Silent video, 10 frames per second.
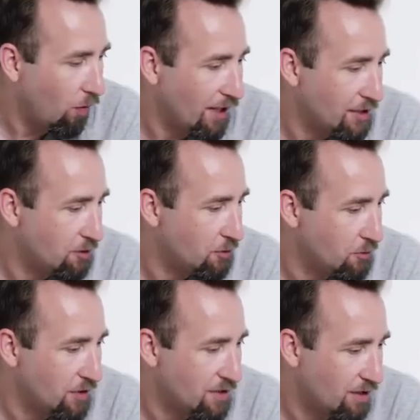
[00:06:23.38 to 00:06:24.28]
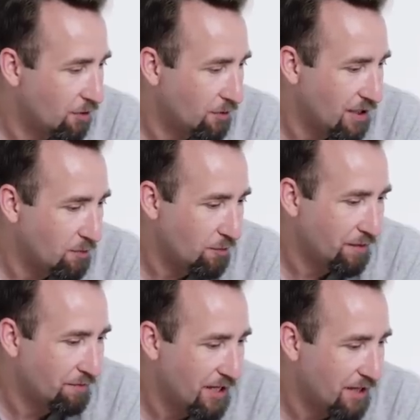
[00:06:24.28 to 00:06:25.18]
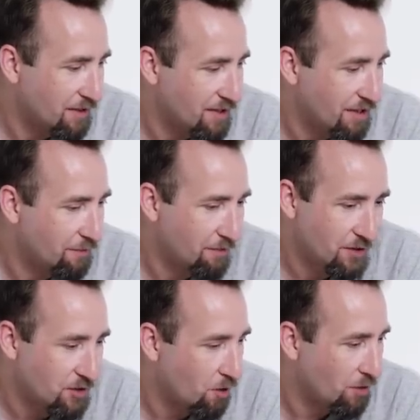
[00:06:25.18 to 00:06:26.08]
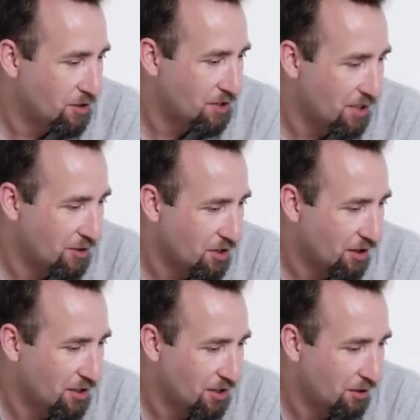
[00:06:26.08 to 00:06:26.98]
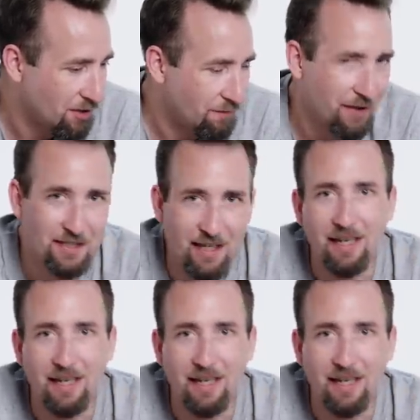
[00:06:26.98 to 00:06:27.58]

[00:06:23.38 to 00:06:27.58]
Why do slowly moving vehicles give so much damage? Are you going to fix